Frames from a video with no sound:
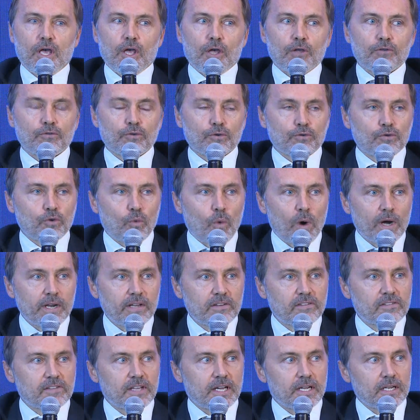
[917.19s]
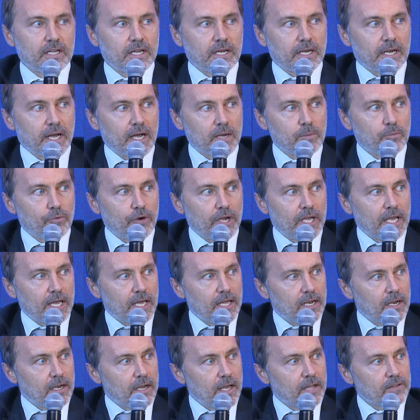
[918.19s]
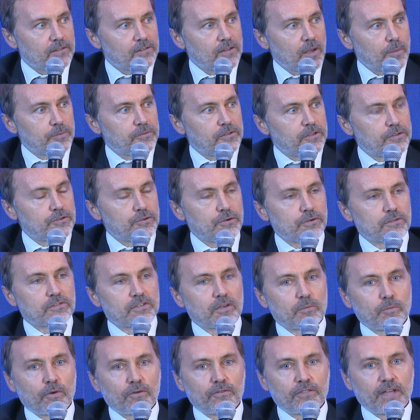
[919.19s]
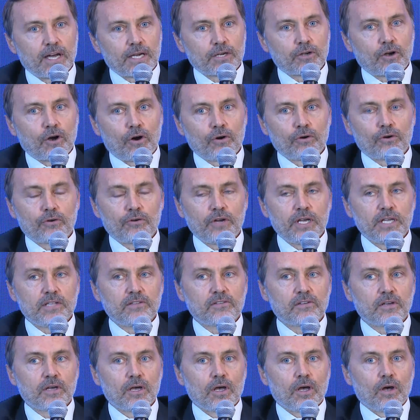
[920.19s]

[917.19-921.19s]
So to what extent can I bring in and substitute some of that concrete